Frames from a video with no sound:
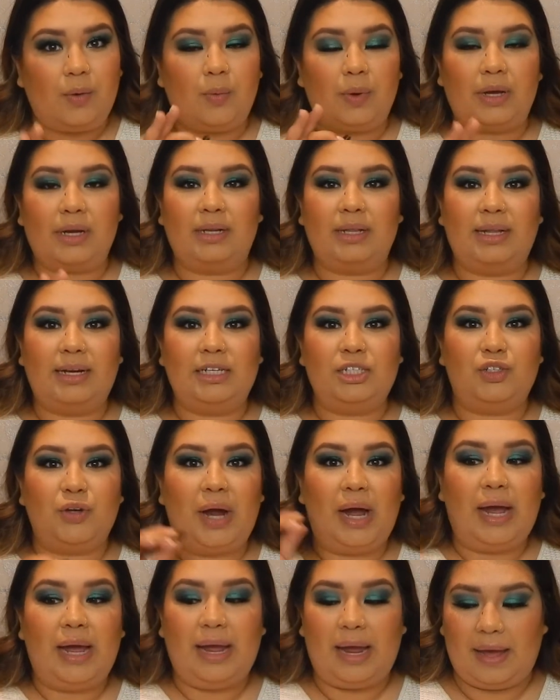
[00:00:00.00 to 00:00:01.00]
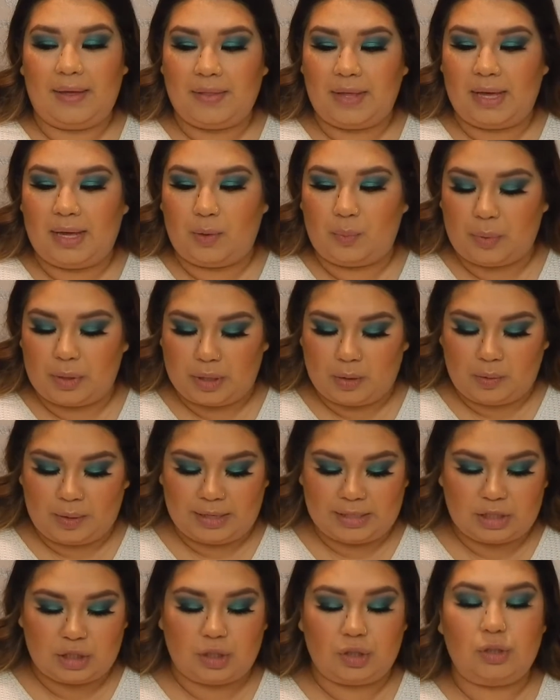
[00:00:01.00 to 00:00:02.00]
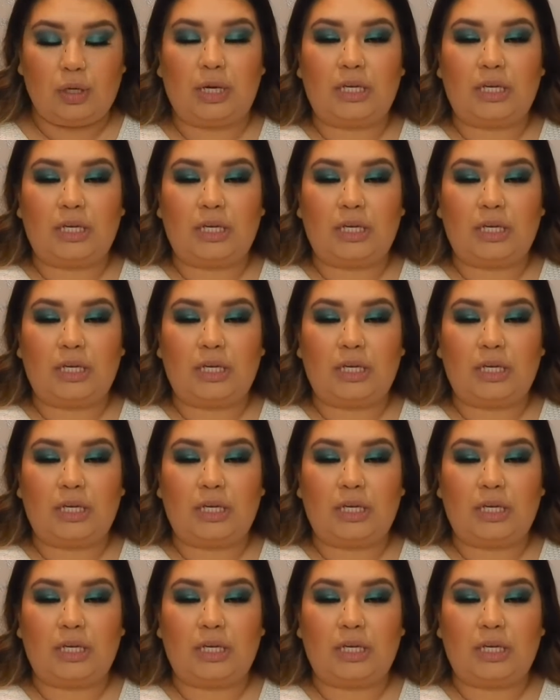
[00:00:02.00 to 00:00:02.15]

We're going to let it dry, and then we're going to